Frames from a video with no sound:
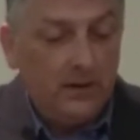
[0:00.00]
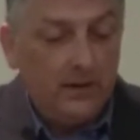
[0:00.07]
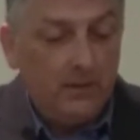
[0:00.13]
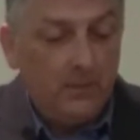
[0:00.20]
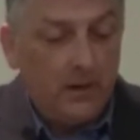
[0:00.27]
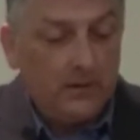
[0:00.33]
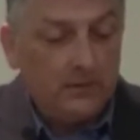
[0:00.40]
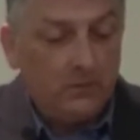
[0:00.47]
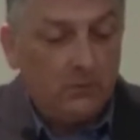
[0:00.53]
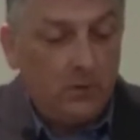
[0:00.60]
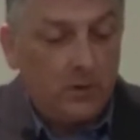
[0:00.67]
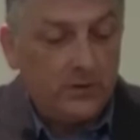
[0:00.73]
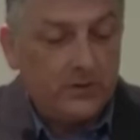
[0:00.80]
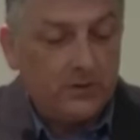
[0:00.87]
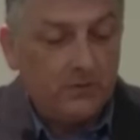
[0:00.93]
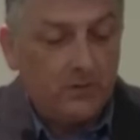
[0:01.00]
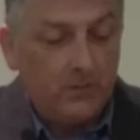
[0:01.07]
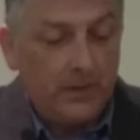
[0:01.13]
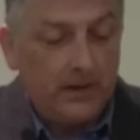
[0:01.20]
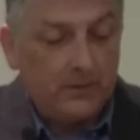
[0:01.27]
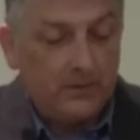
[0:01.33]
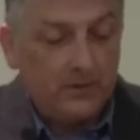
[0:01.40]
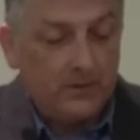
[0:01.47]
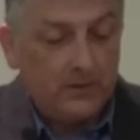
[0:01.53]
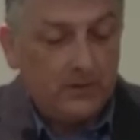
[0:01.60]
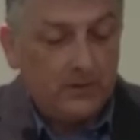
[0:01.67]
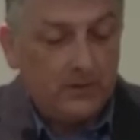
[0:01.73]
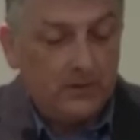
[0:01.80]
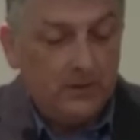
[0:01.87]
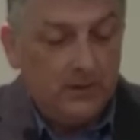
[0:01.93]
and among the rocks of the
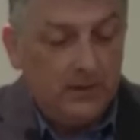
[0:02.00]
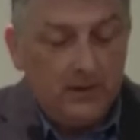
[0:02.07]
mountains.